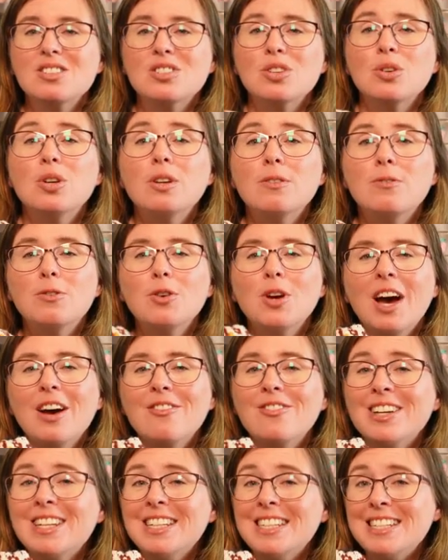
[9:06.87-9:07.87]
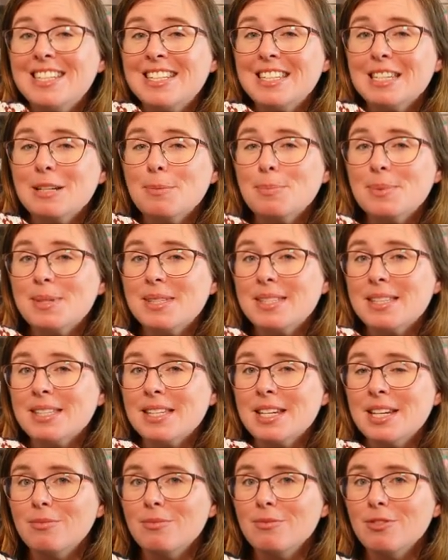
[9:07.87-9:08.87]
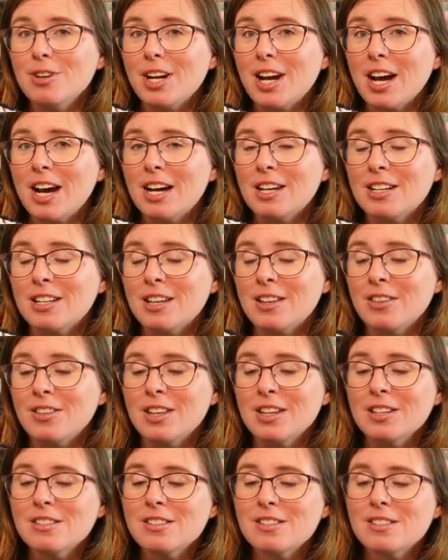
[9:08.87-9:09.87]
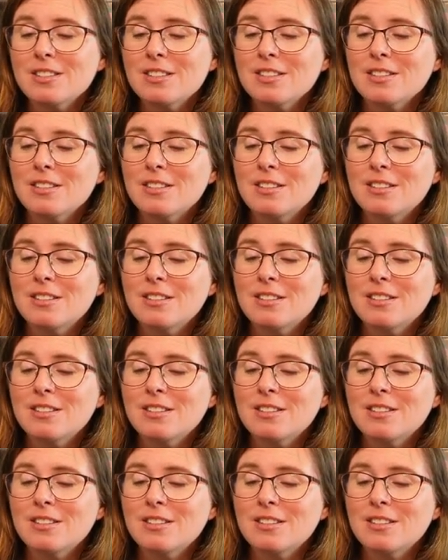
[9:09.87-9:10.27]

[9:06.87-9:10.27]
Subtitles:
So if you have any tips regarding this,